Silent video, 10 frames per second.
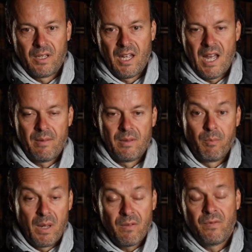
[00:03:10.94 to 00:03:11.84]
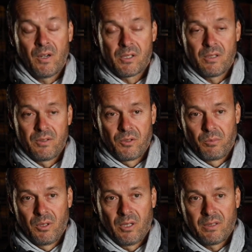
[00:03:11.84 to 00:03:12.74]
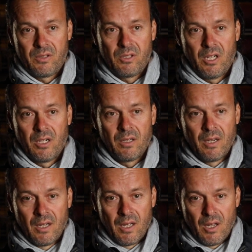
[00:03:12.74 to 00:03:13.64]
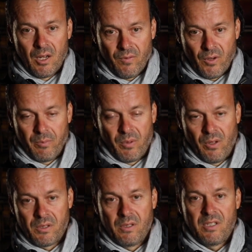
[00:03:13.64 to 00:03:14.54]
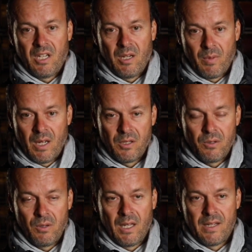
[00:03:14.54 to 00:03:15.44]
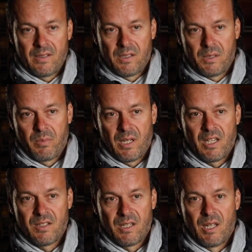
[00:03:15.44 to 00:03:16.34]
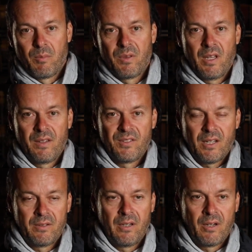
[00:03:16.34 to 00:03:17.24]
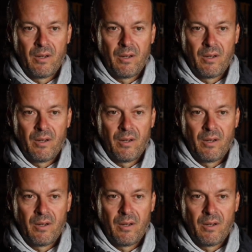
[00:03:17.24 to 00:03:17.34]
They have the main function to block the sun from the production team and utilize this space, but then the secondary